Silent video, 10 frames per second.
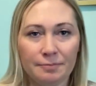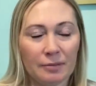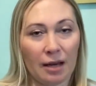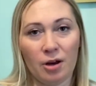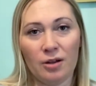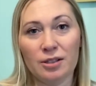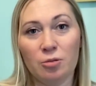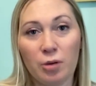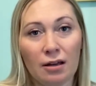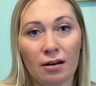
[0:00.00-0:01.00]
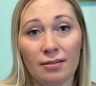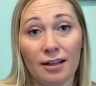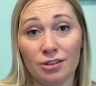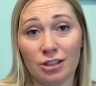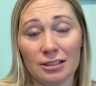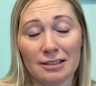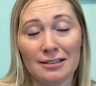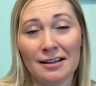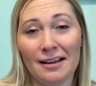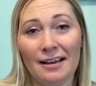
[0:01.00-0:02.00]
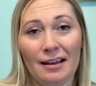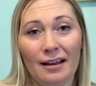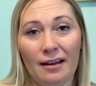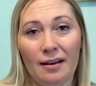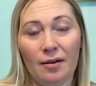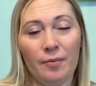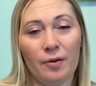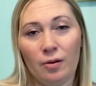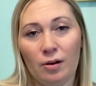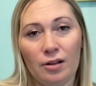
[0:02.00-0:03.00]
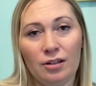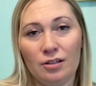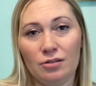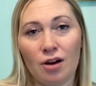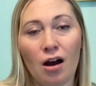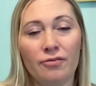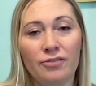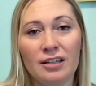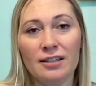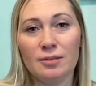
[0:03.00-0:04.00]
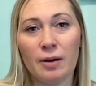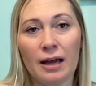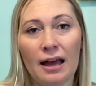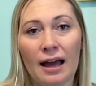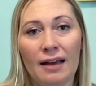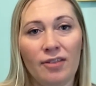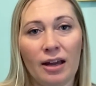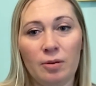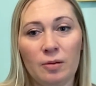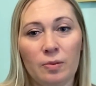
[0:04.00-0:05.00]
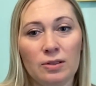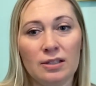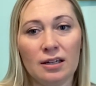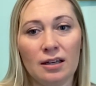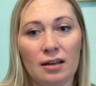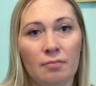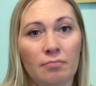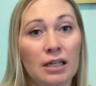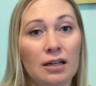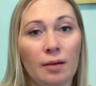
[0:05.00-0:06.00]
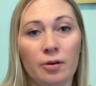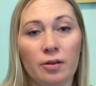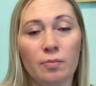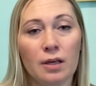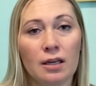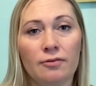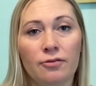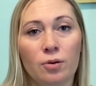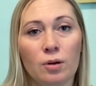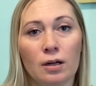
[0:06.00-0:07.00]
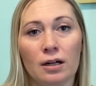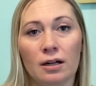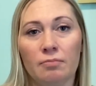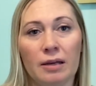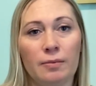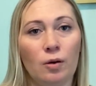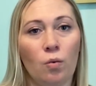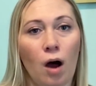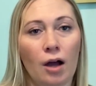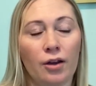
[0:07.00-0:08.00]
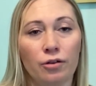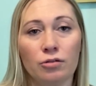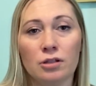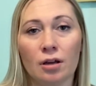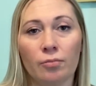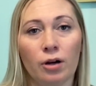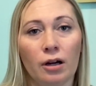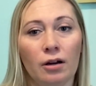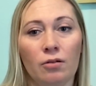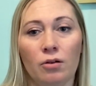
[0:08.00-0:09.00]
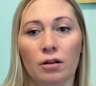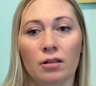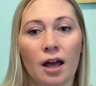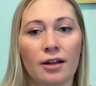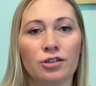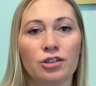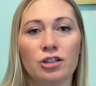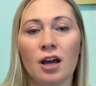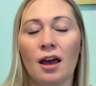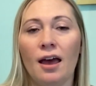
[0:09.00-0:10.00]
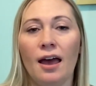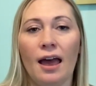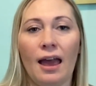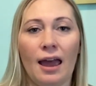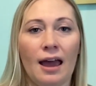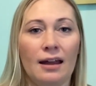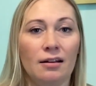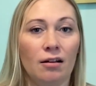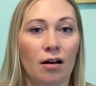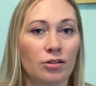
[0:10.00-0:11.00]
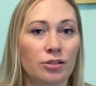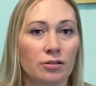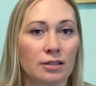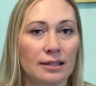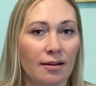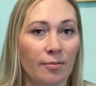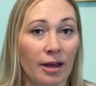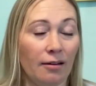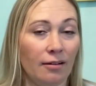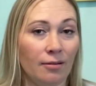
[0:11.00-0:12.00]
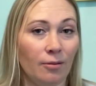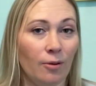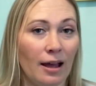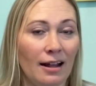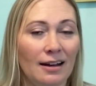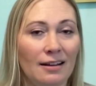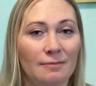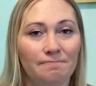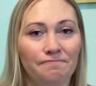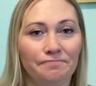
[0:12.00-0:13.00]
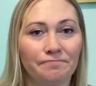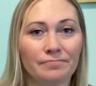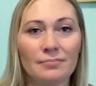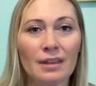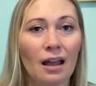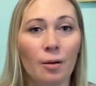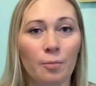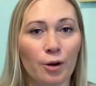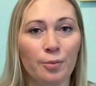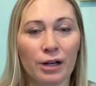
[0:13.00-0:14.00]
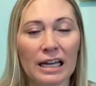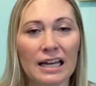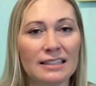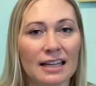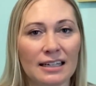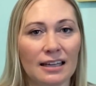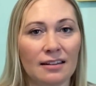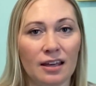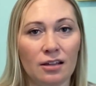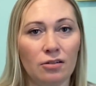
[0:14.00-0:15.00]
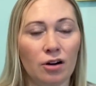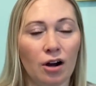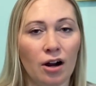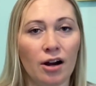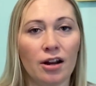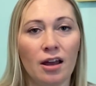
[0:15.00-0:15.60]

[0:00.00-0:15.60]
I'm also big on lunches, or you could do coffees, but I invite people to meet up with me for maybe a walkthrough somewhere or a lunch, and also snail mail when appropriate, sending a thank you card